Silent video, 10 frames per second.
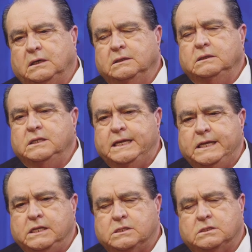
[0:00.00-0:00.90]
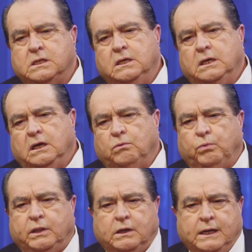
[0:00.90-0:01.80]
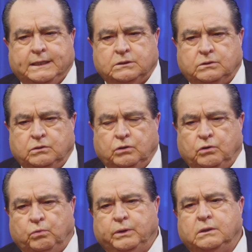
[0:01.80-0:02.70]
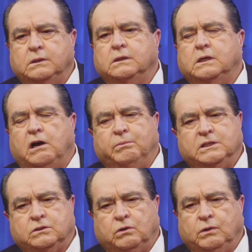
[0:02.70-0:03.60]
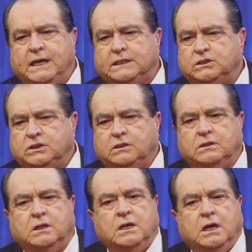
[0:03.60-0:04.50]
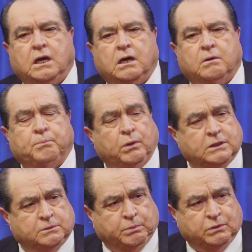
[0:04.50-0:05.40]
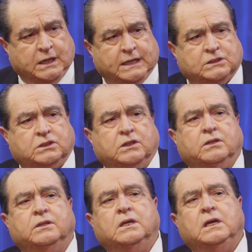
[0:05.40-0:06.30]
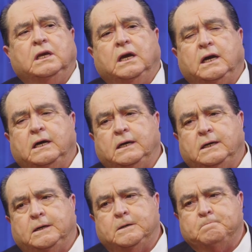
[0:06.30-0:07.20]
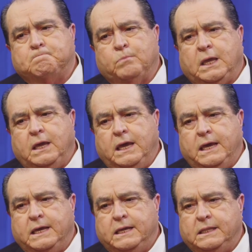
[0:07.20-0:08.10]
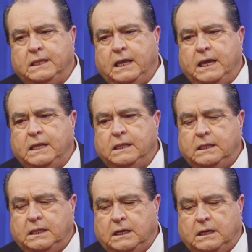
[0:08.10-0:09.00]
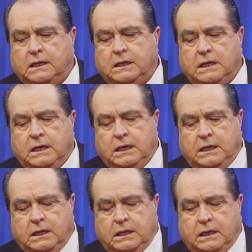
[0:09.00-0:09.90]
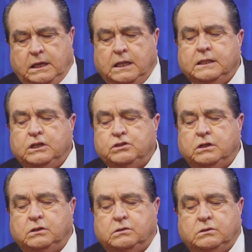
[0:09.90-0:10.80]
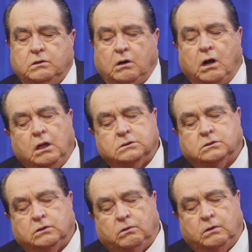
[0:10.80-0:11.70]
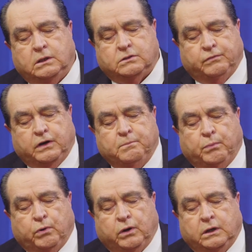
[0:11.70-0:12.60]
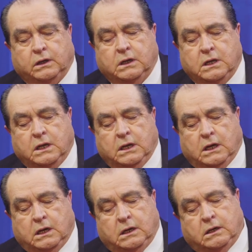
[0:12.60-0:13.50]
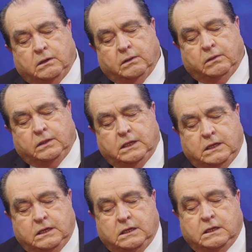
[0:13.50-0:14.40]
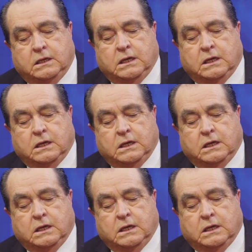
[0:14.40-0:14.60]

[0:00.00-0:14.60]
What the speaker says: needs, whether it has to do with the garbage collection, police protection, and in addition, also, it's very important, the